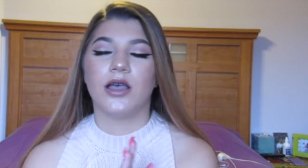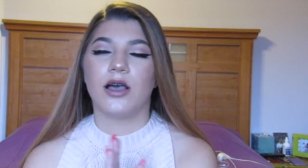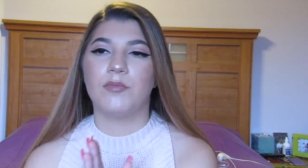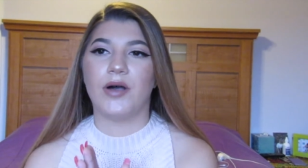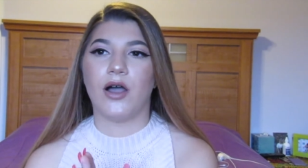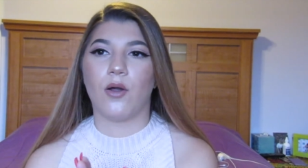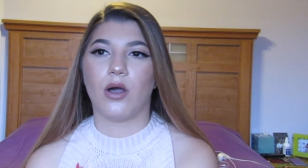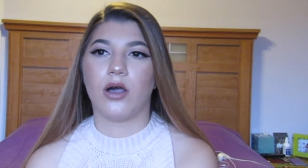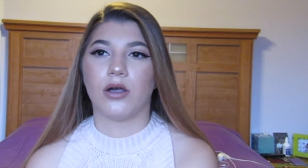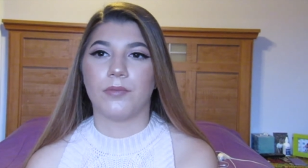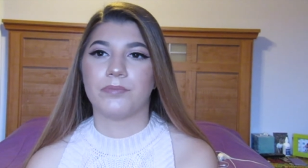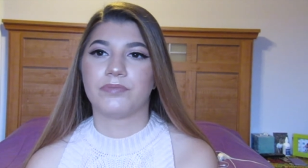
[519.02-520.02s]
about
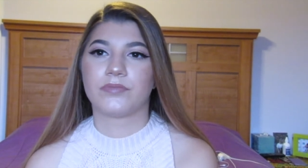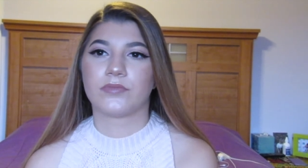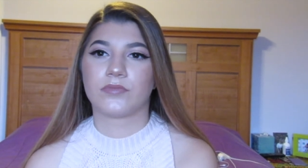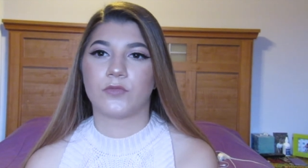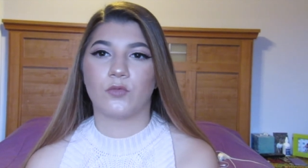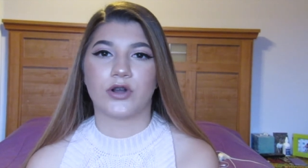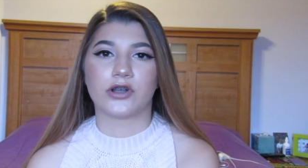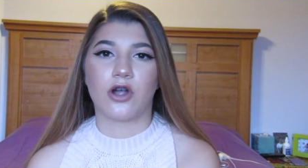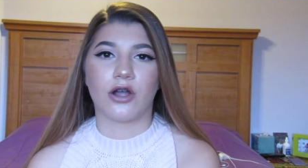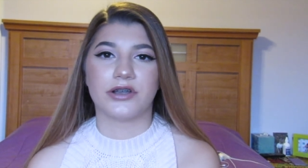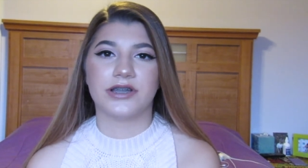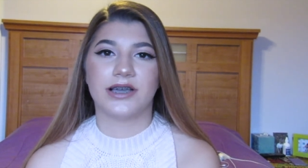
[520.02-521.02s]
um, what a
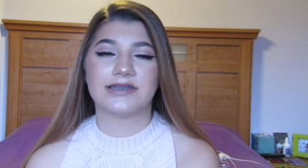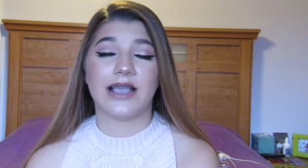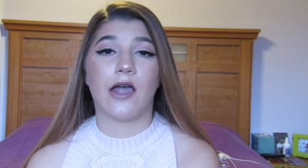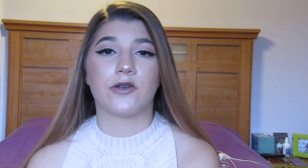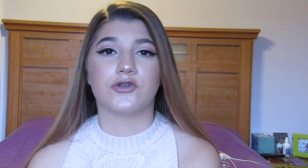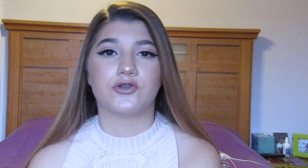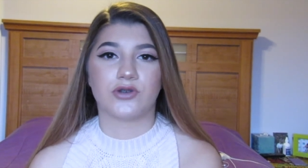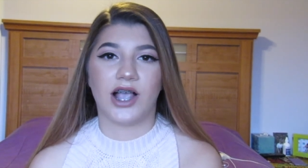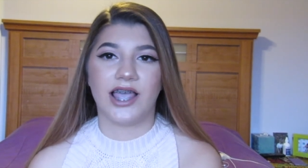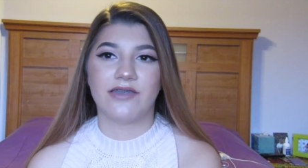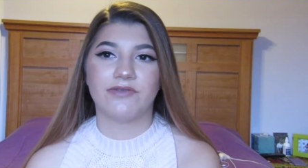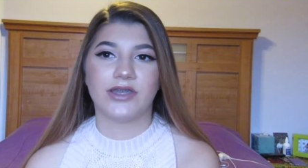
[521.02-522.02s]
car does, how to
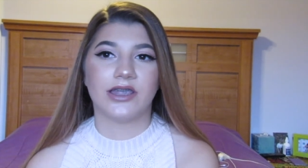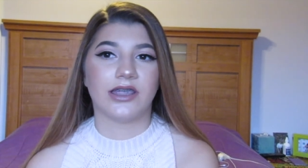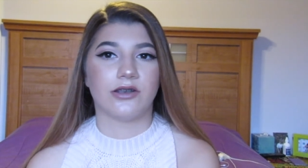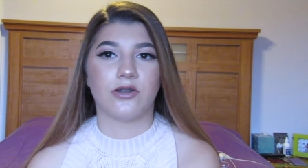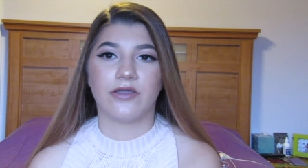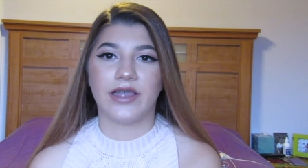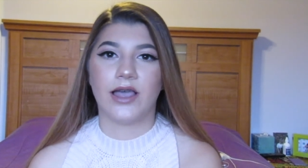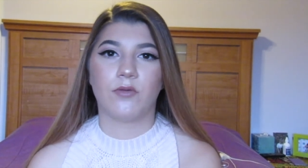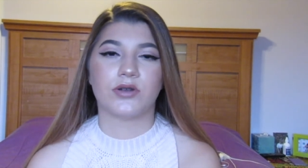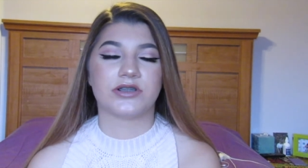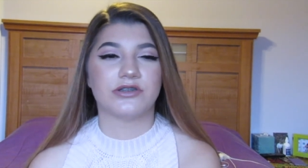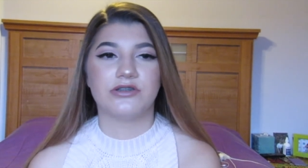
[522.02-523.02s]
drive it, and all that,
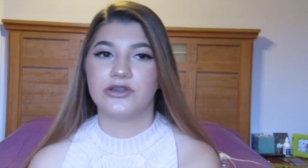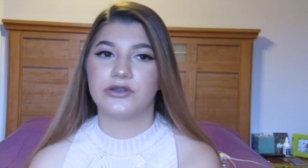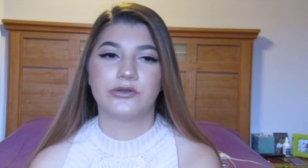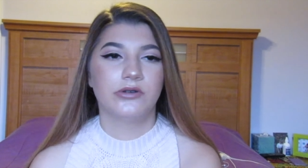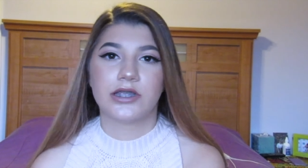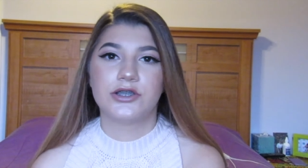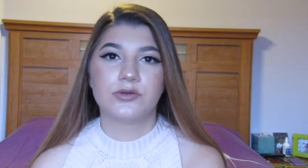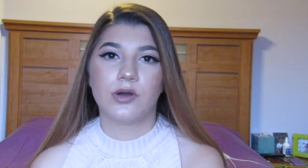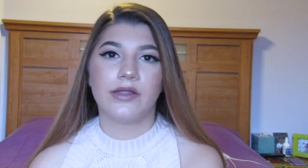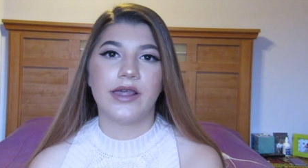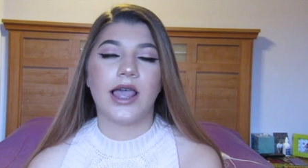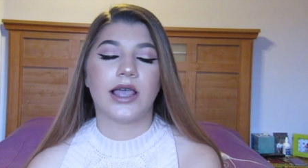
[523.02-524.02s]
what to do. They do
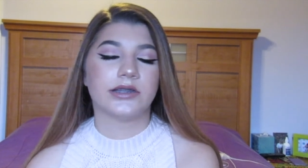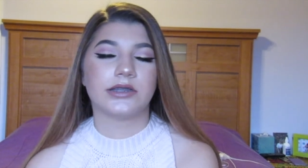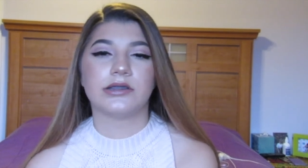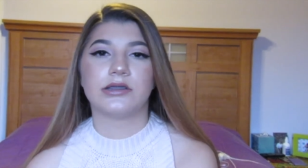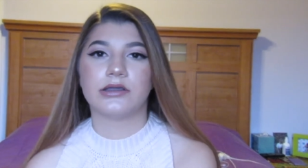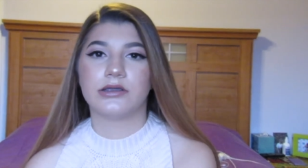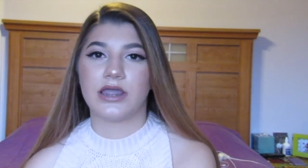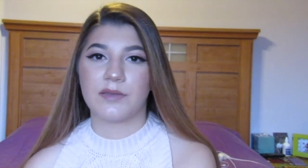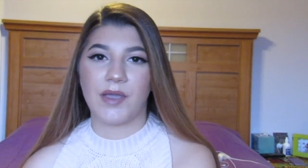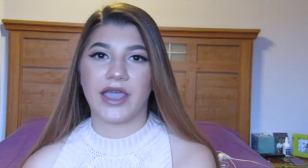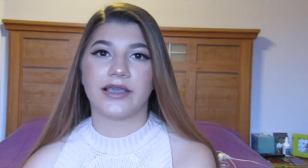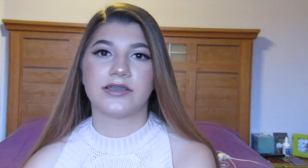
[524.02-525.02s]
all that, and then they
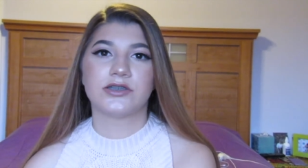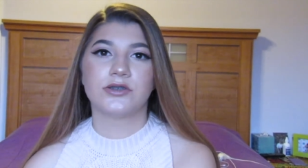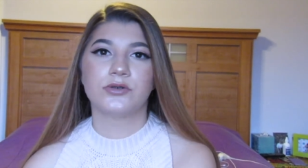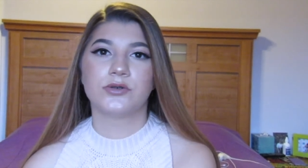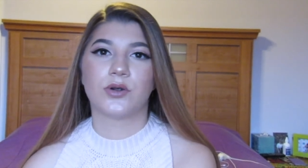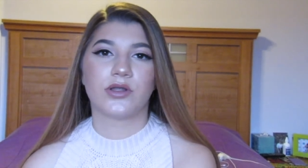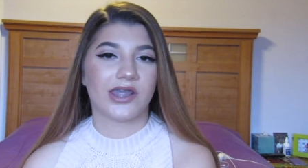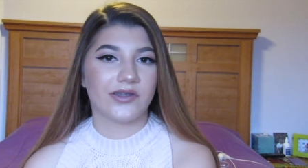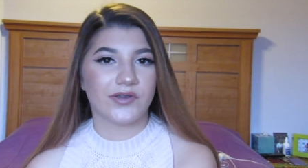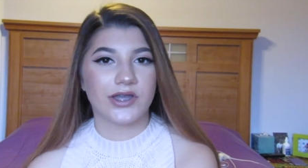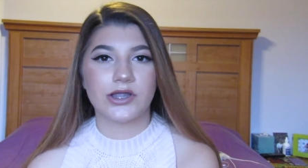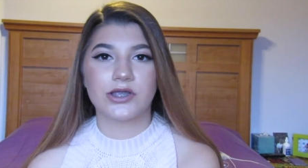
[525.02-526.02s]
pass you or they
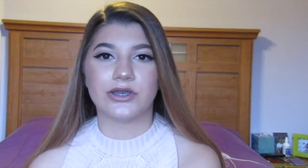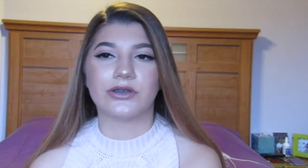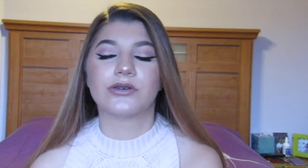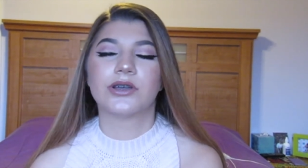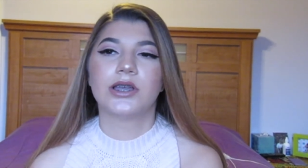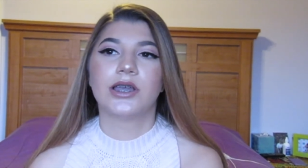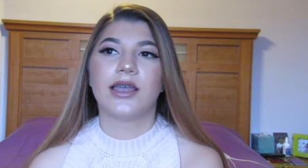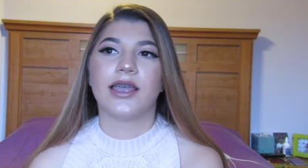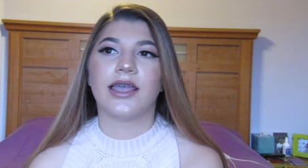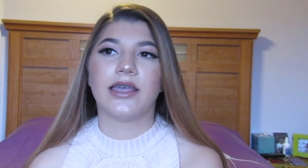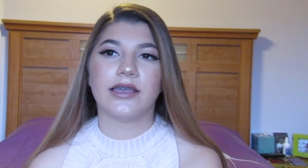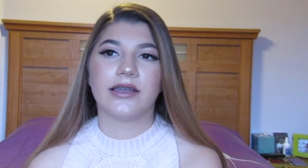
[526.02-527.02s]
fail you.
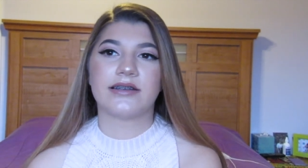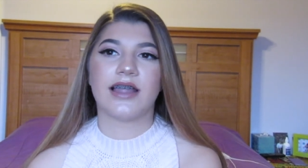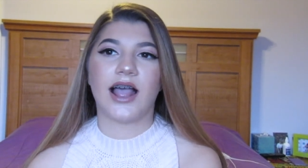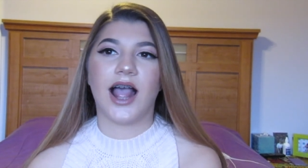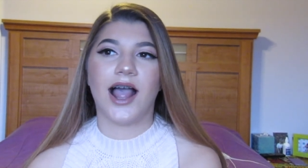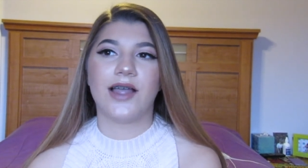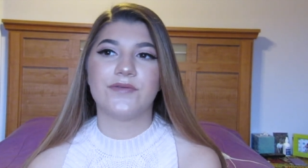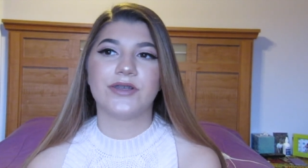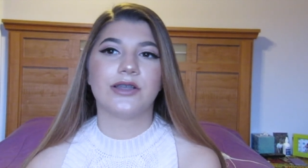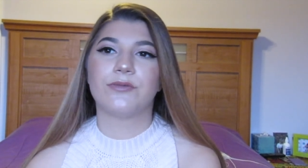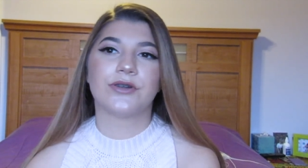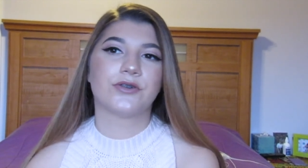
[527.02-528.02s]
And I
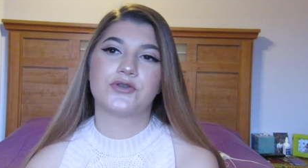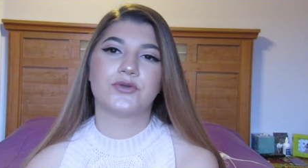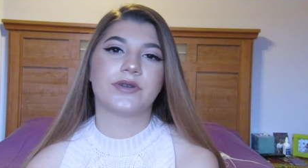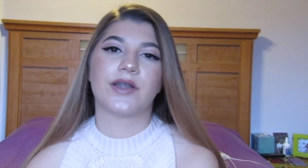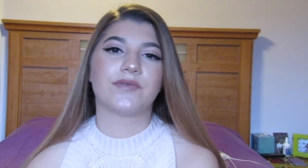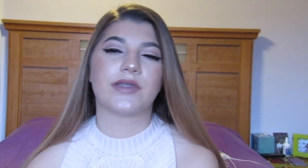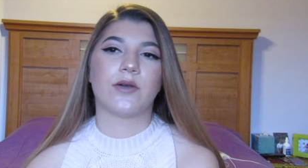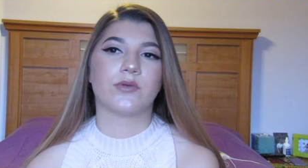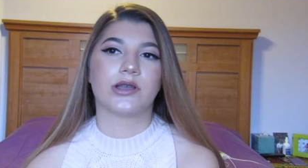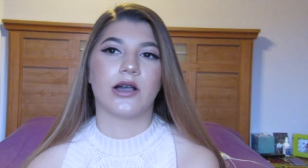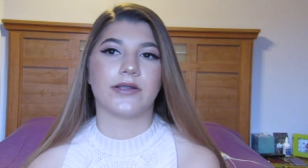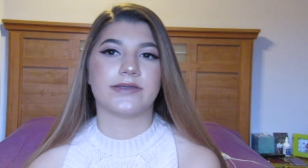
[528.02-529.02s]
feel like we don't do enough of that
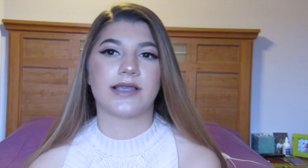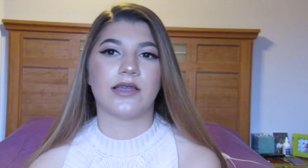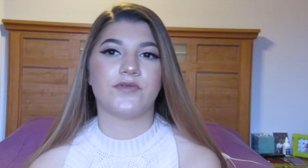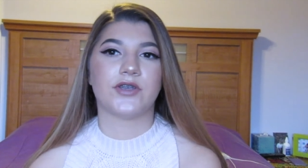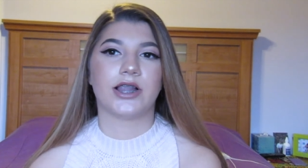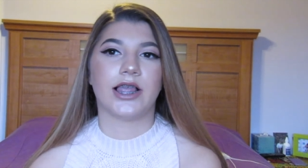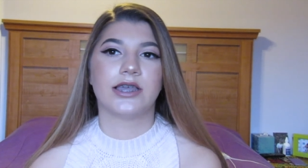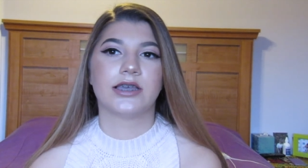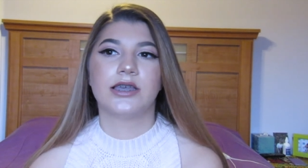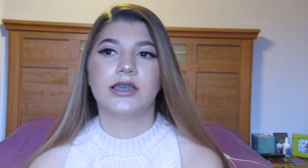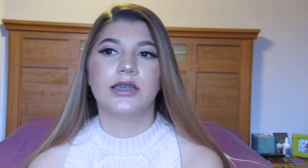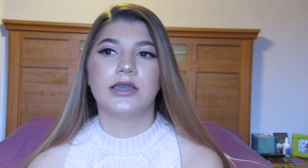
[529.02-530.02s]
with guns. I feel like
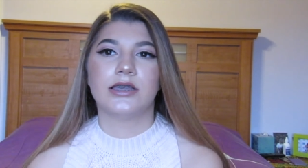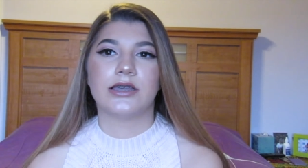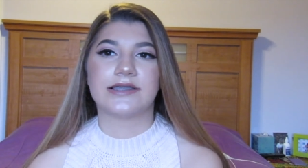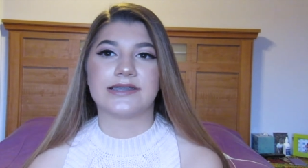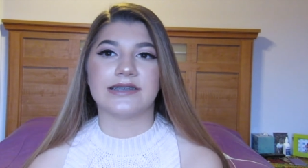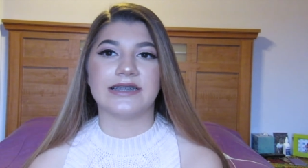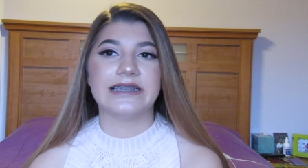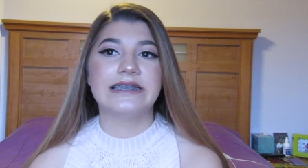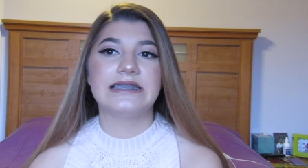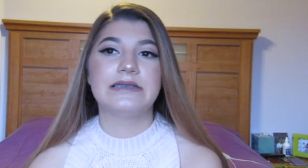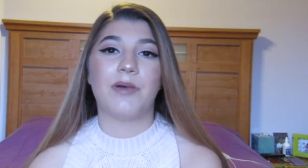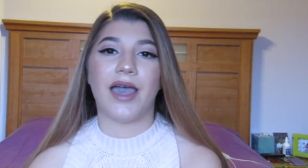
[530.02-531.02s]
it's an
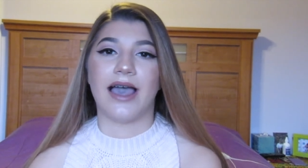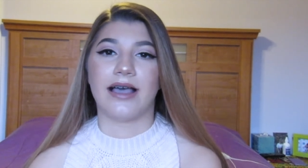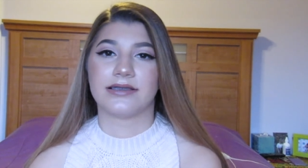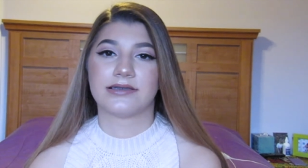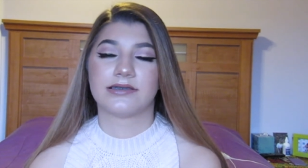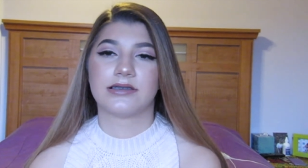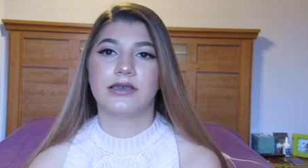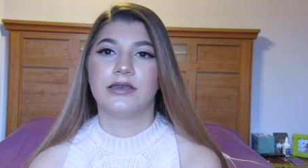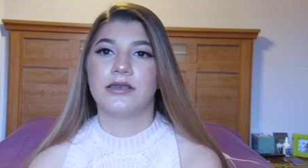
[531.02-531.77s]
easy pass